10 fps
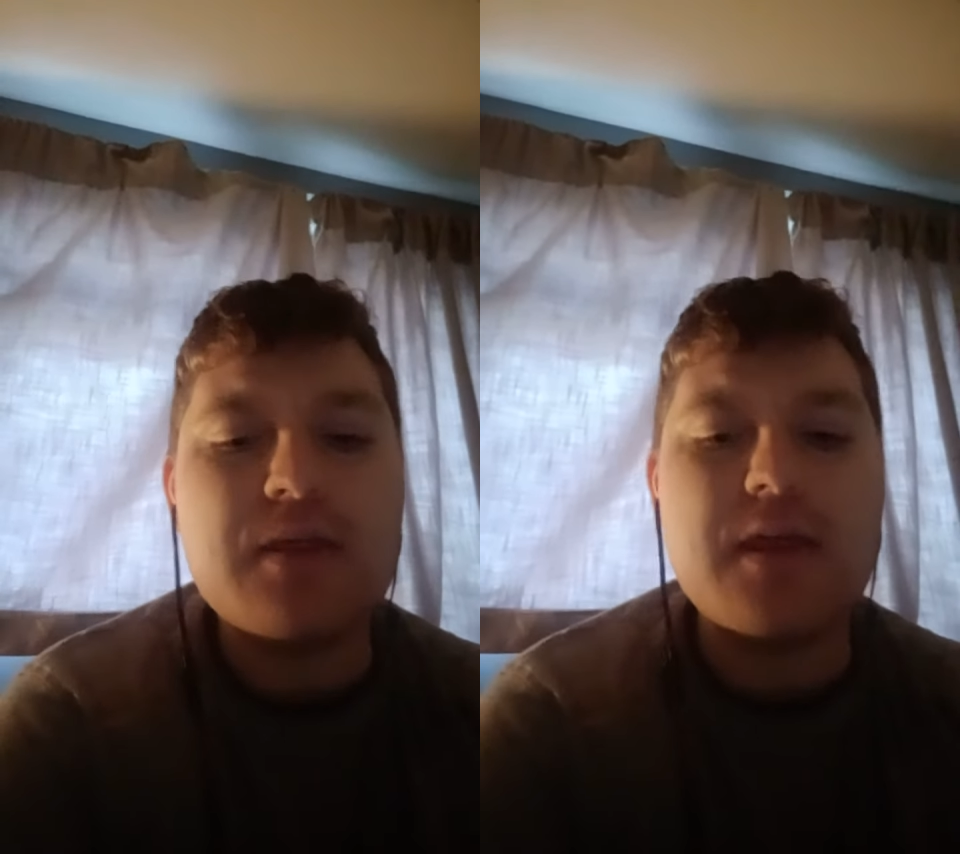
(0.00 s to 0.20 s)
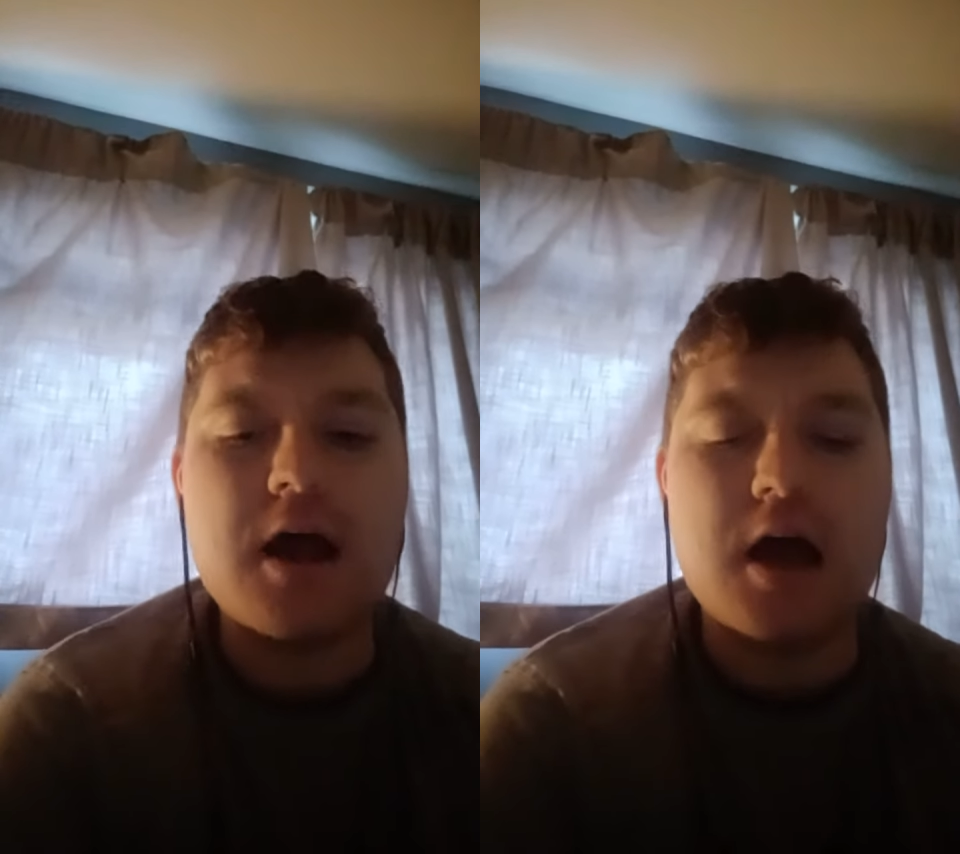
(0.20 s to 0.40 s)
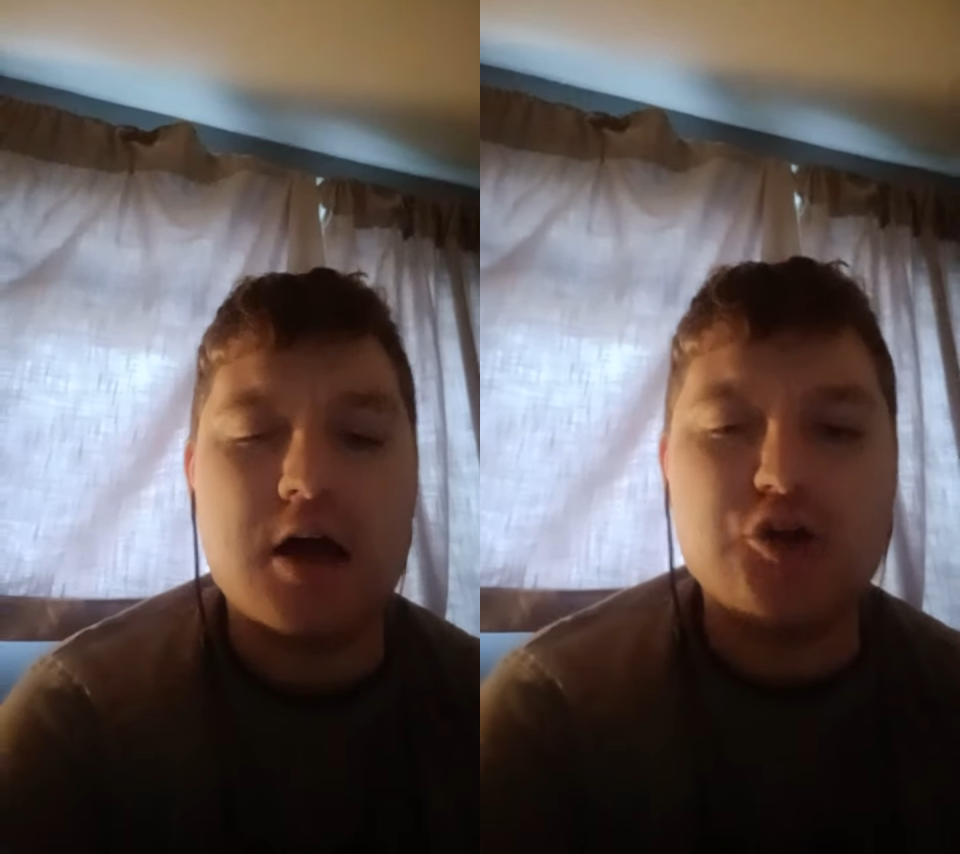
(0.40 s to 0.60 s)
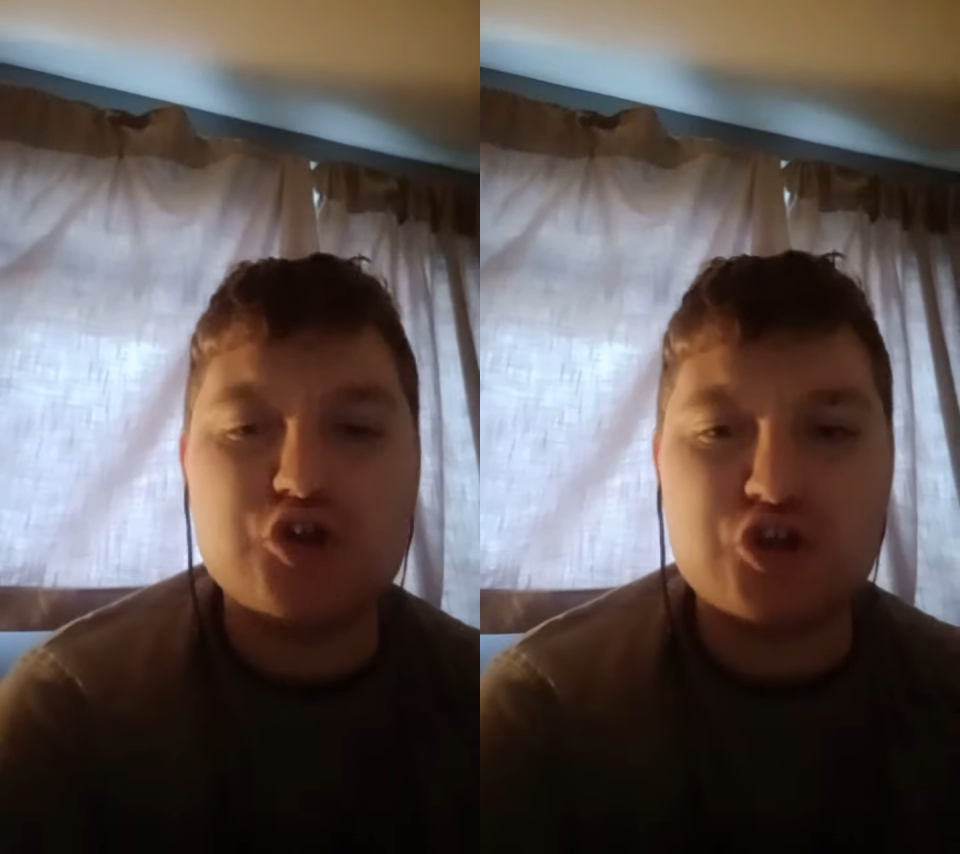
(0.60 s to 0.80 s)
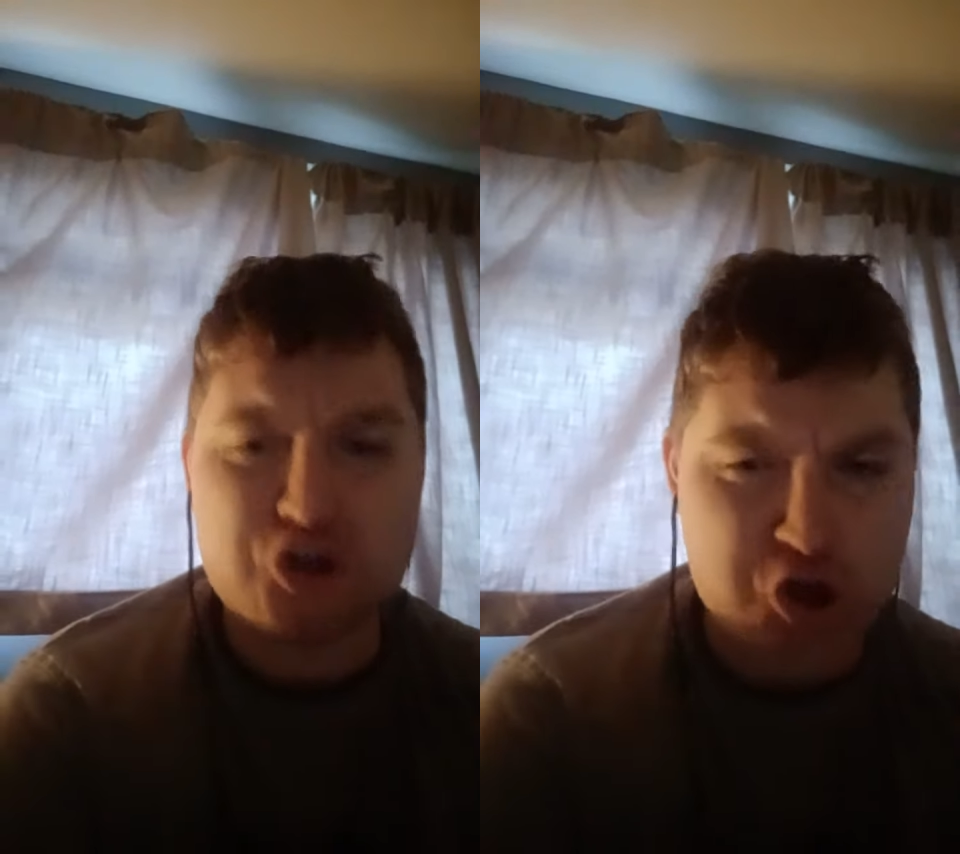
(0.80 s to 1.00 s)
Then
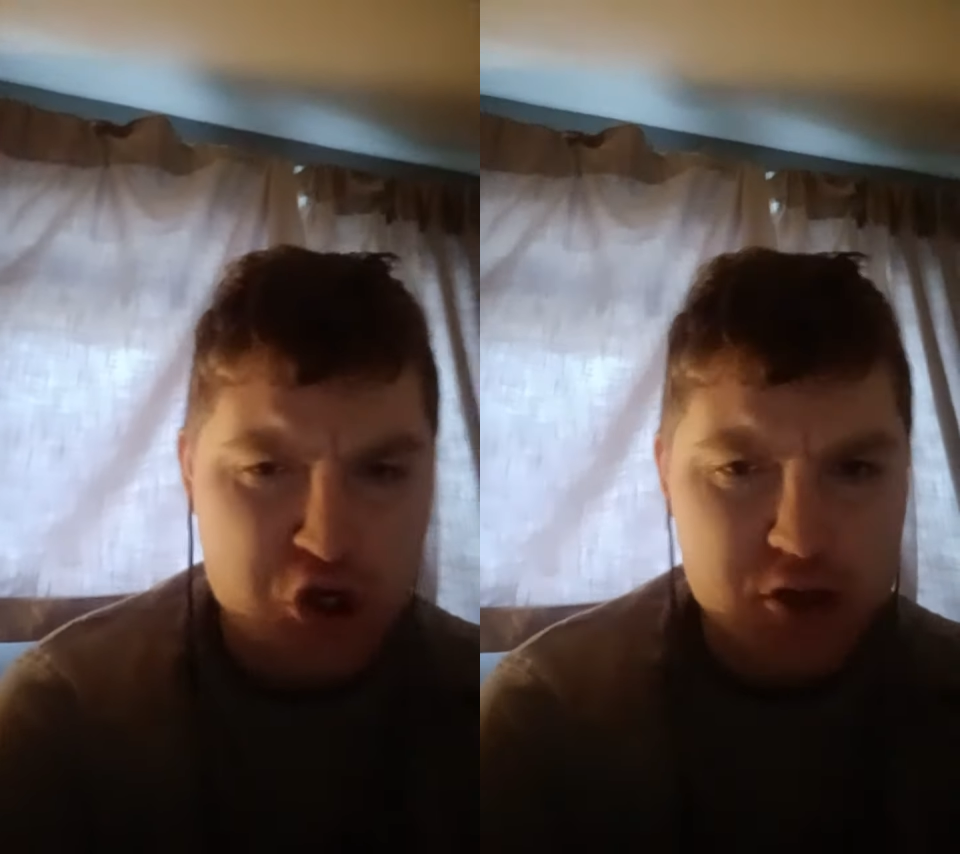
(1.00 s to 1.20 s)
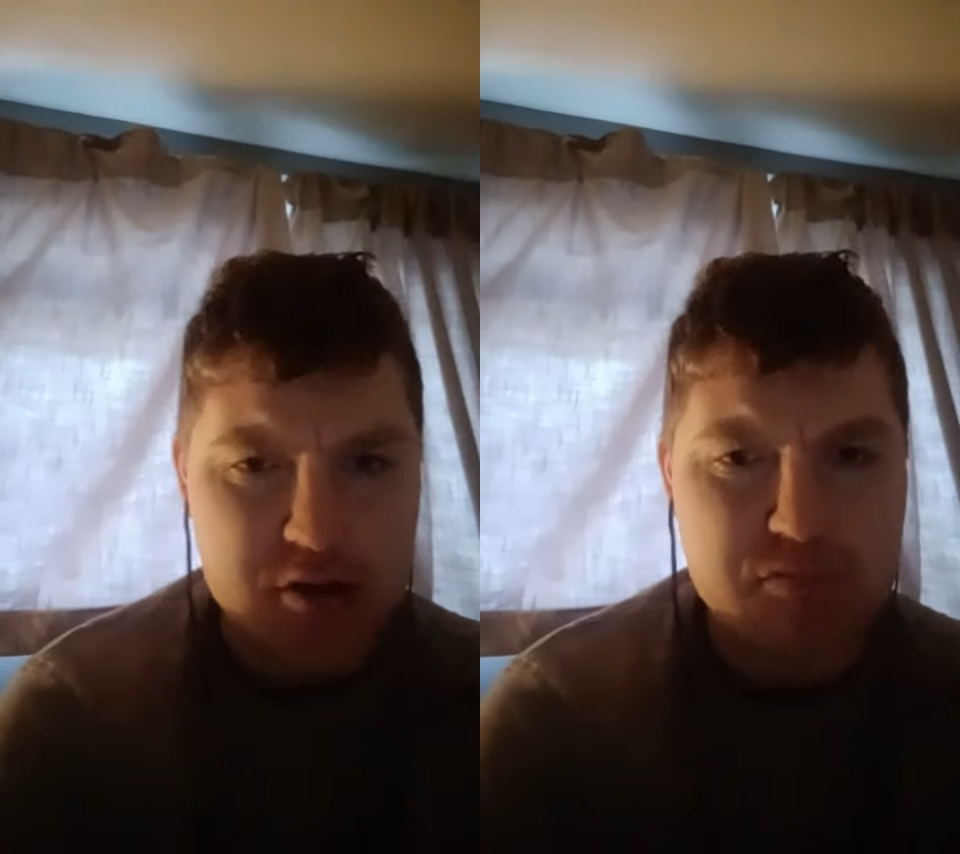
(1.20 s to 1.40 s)
sings